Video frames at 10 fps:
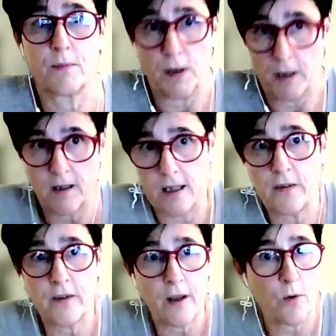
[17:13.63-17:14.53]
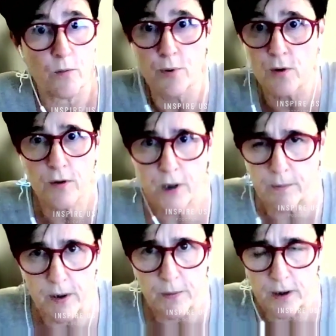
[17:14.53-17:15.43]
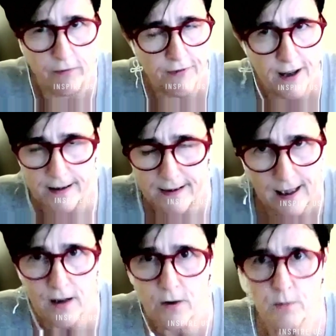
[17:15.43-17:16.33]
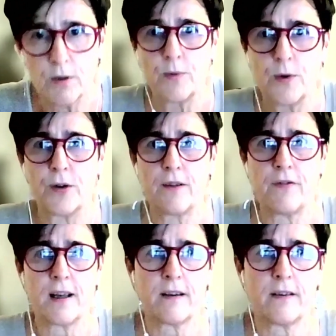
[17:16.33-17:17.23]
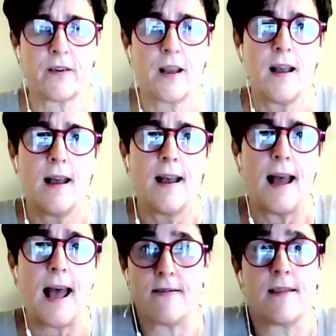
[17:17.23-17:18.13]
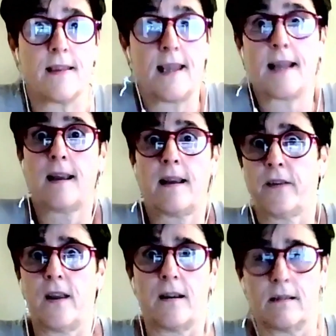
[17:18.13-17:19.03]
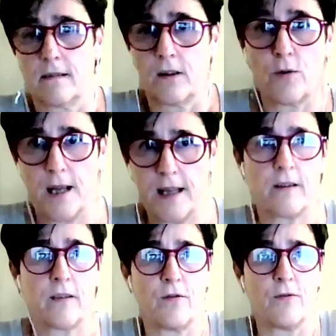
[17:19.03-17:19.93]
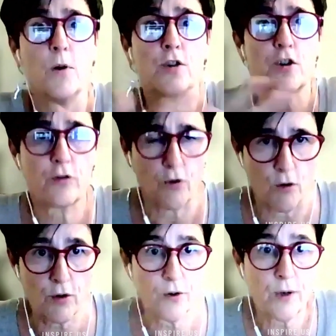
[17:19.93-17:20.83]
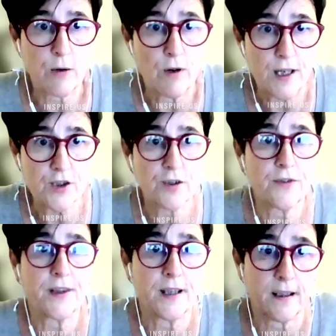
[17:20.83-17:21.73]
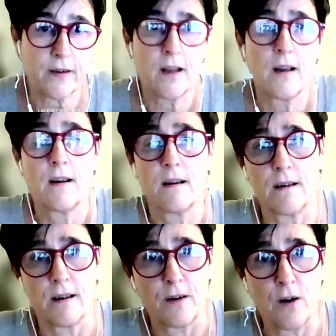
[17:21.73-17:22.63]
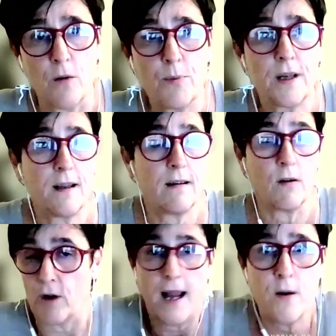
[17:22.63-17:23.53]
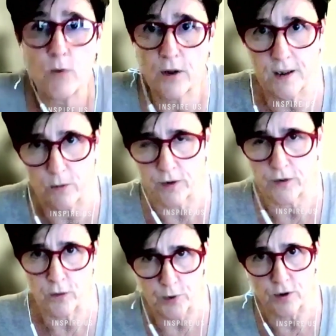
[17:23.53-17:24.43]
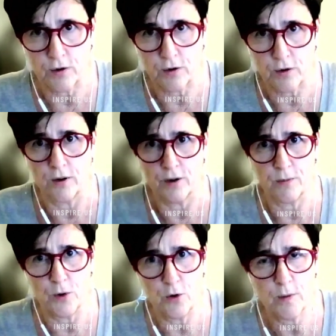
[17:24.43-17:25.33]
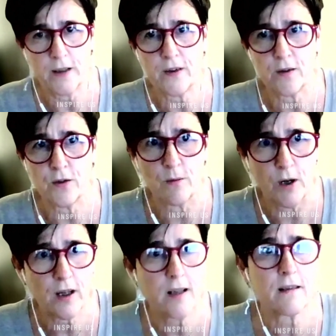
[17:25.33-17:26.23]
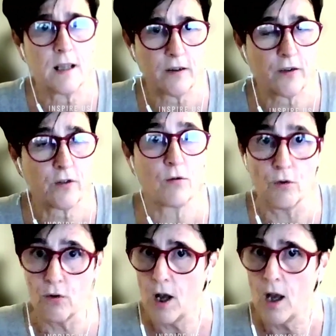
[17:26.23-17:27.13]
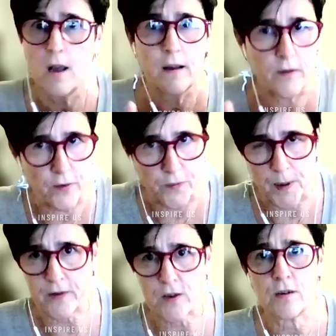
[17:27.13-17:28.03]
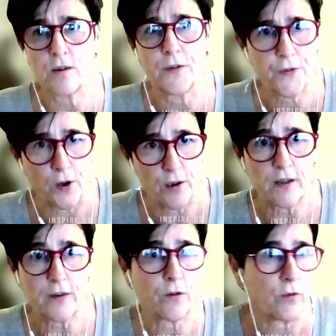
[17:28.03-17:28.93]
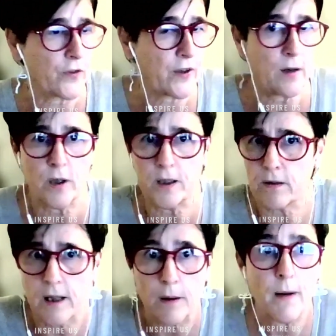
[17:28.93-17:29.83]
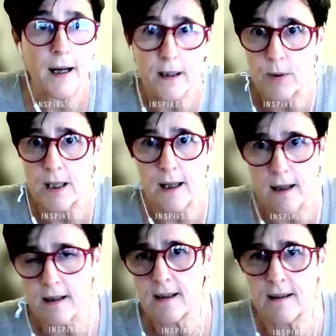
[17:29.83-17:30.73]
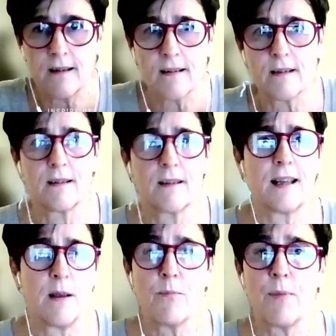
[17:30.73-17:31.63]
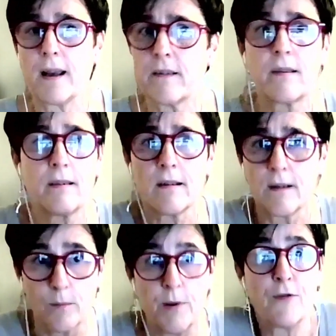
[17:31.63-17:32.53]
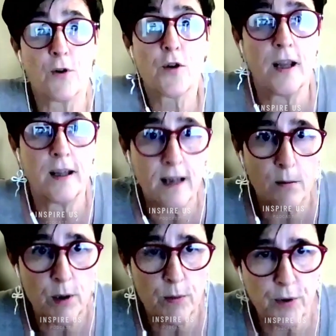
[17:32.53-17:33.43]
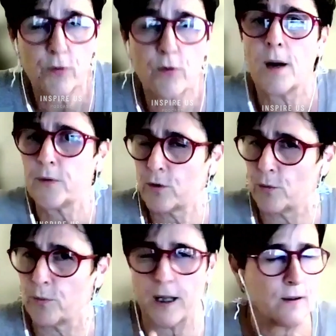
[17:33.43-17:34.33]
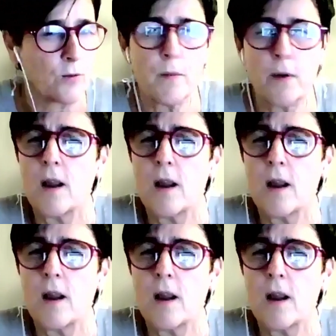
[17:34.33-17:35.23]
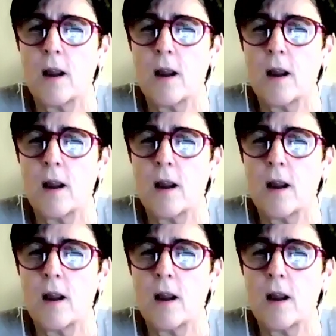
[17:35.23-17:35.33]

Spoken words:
kids that were born with terrible birth defects. And that has then created a much stronger regulation that a company or anyone that wants to put a new medicine on the market needs to do special studies to see whether there might be any impacts before it can be prescribed to pregnant women, for example.